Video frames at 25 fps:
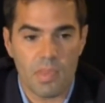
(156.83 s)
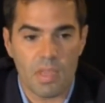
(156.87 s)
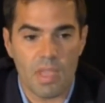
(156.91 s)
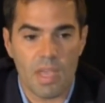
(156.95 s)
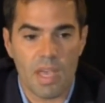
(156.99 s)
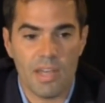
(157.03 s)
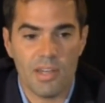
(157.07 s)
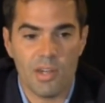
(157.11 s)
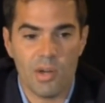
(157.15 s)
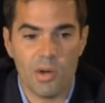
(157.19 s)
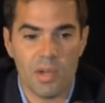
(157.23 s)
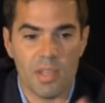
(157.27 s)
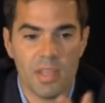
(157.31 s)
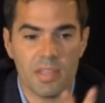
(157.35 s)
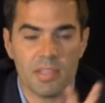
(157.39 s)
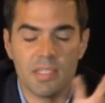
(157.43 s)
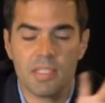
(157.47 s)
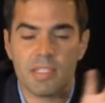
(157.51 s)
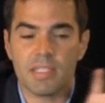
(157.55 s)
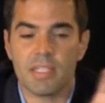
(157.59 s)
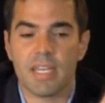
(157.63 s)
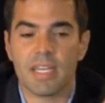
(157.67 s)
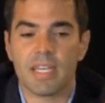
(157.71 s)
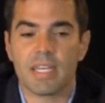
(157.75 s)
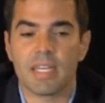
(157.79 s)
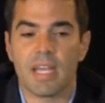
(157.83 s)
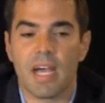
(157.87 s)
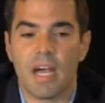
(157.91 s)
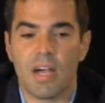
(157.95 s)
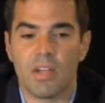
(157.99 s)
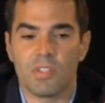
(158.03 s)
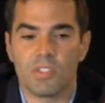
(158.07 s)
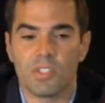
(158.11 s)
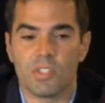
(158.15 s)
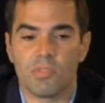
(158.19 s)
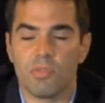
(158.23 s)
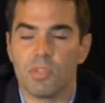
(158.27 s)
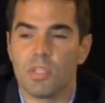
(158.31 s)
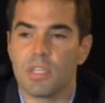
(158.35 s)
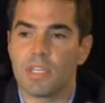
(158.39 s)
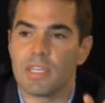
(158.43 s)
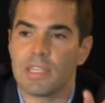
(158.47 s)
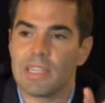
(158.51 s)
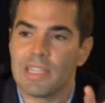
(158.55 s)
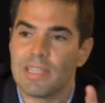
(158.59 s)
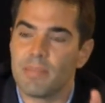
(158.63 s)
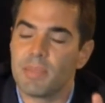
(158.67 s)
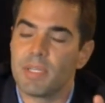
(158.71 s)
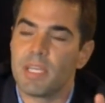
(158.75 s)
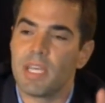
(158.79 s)
I noted that this technology really
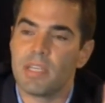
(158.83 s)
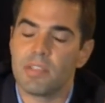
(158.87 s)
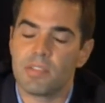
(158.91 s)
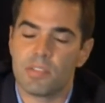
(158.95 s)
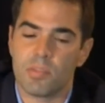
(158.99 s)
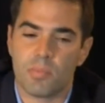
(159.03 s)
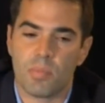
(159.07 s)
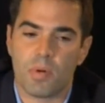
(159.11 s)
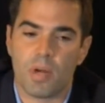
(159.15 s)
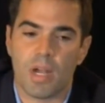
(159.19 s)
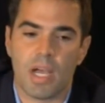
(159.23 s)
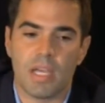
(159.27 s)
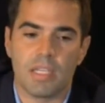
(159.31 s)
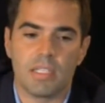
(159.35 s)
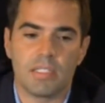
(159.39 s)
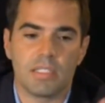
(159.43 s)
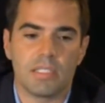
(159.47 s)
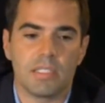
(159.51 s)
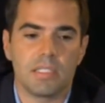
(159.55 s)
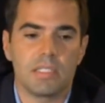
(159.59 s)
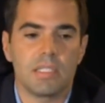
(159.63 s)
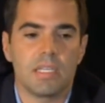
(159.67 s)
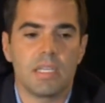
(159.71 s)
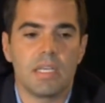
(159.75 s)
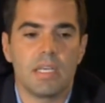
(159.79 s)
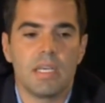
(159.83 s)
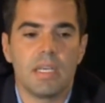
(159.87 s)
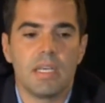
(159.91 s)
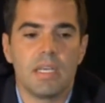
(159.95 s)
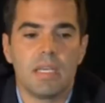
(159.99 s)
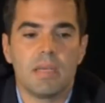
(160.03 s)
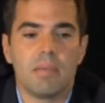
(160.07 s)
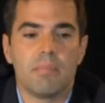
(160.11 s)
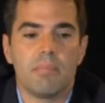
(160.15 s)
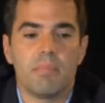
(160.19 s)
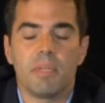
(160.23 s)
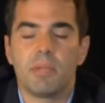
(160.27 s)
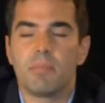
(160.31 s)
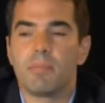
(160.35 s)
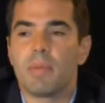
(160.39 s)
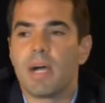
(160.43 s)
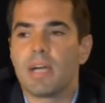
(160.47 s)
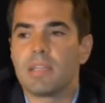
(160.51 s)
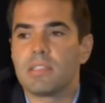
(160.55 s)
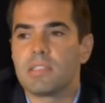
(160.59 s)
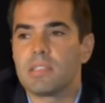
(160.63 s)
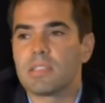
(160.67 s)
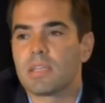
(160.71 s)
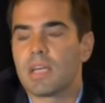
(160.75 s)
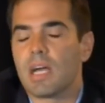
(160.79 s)
eliminates surprises,
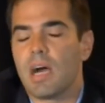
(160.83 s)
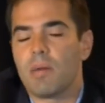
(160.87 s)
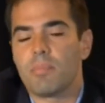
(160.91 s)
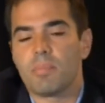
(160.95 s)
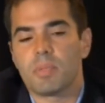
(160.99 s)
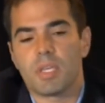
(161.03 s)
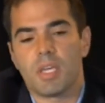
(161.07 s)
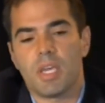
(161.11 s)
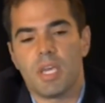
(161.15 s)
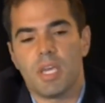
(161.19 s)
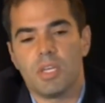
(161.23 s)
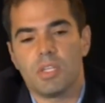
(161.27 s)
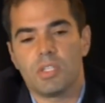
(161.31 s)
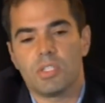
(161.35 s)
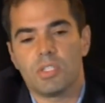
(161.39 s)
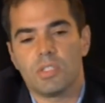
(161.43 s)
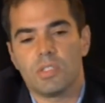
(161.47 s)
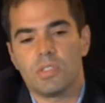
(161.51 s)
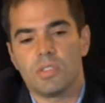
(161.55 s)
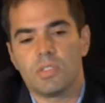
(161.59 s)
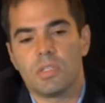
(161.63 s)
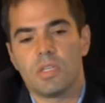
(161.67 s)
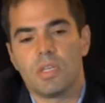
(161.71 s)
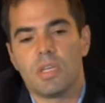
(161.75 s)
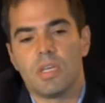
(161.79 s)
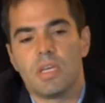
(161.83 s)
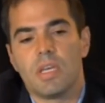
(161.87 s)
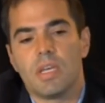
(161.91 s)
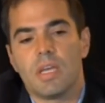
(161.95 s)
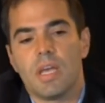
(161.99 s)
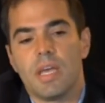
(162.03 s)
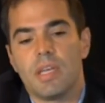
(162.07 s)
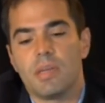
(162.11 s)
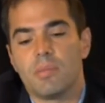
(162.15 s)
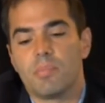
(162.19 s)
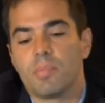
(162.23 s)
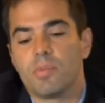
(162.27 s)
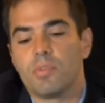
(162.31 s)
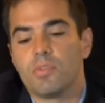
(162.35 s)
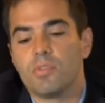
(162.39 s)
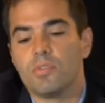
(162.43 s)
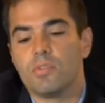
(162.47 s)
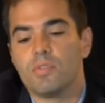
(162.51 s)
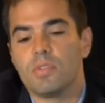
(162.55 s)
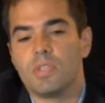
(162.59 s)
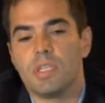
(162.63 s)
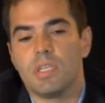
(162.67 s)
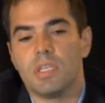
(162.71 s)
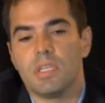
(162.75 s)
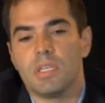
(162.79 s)
minimizes complications, and
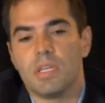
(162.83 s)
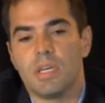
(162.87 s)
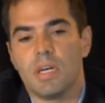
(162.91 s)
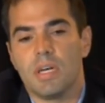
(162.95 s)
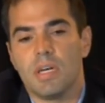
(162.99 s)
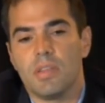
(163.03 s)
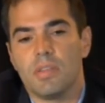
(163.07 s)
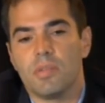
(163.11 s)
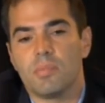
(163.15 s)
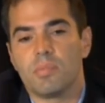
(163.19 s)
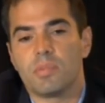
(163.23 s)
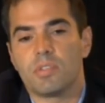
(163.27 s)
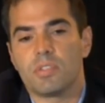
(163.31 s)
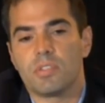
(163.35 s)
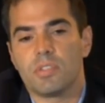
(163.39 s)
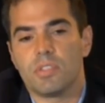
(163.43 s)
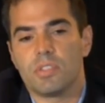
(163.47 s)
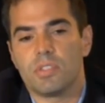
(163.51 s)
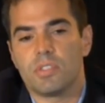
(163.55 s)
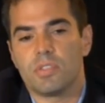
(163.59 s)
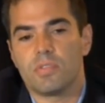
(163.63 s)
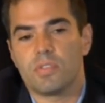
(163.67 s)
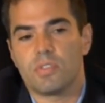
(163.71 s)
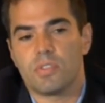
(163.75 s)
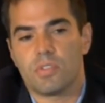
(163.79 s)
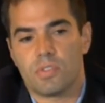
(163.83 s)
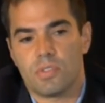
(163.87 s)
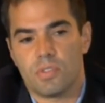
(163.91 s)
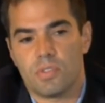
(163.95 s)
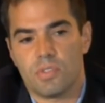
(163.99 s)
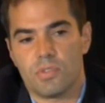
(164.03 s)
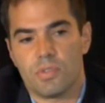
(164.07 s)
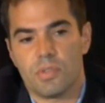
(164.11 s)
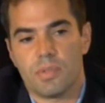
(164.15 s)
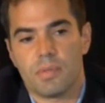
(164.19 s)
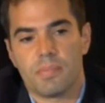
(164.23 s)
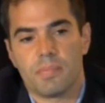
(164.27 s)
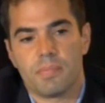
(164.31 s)
improves the precision of surgery.